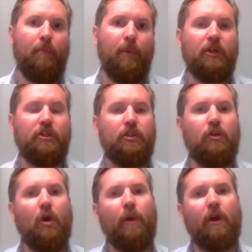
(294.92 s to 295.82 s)
Because you
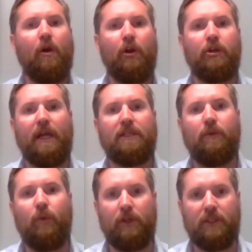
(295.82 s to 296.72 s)
know, when a
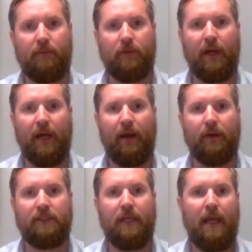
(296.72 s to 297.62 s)
contractor walks up to a
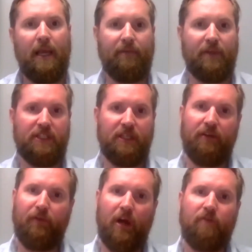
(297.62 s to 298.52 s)
house, if they see a
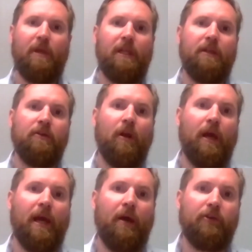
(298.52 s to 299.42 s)
$5 million
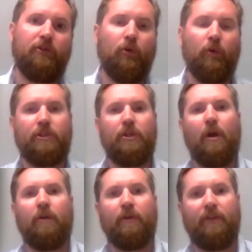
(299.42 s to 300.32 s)
house or a
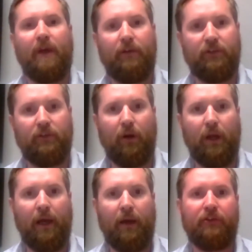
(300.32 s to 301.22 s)

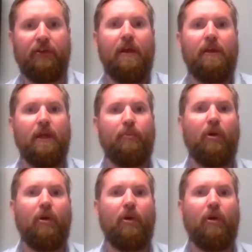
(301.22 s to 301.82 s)
$200,000 house, their